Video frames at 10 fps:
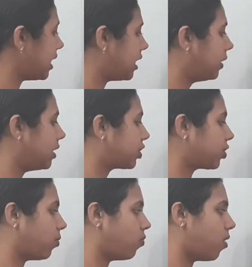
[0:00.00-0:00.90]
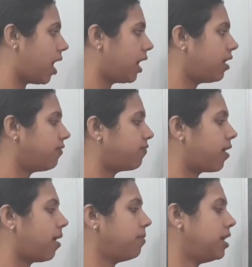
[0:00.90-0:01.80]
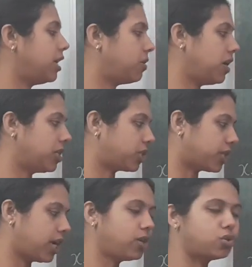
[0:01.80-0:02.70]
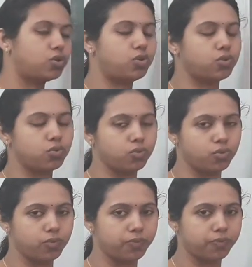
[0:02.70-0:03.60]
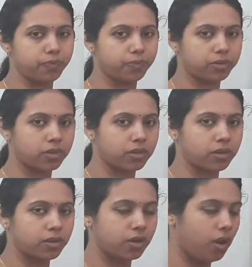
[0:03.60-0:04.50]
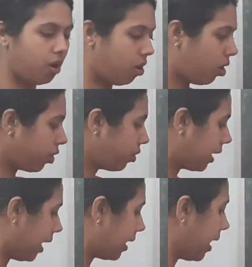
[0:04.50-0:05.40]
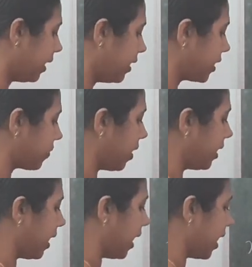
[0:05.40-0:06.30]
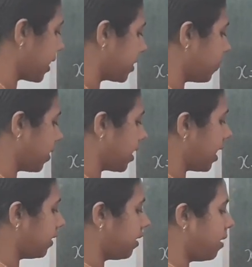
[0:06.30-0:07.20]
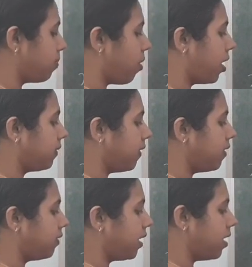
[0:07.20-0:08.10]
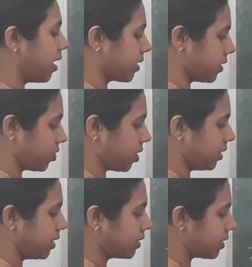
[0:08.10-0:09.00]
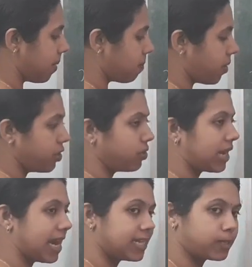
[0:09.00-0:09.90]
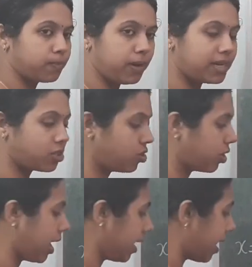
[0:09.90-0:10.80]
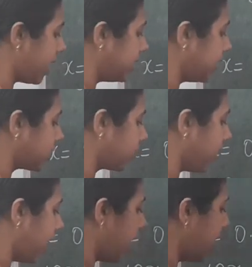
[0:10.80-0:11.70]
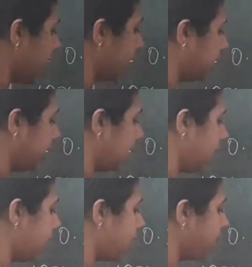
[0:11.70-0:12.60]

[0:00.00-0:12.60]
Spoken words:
equation 1 from equation 2. Or you can write this way 10x, we can 3.33 etc. This number you can split, you can write this way 3